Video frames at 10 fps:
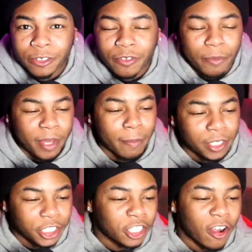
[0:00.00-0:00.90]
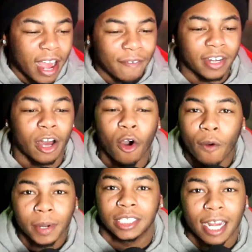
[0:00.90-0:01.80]
You feel me? I'm gonna just start having a whole
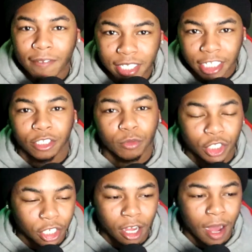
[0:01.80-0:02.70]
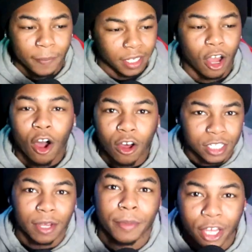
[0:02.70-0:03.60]
bunch of conversations with y'all. I'm gonna call
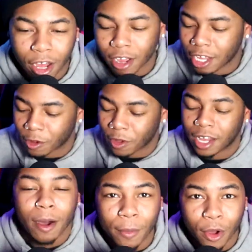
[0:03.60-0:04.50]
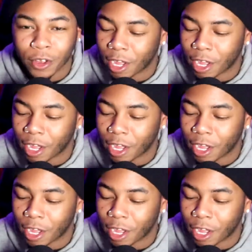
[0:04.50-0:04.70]
some of y'all. Y'all gonna come on.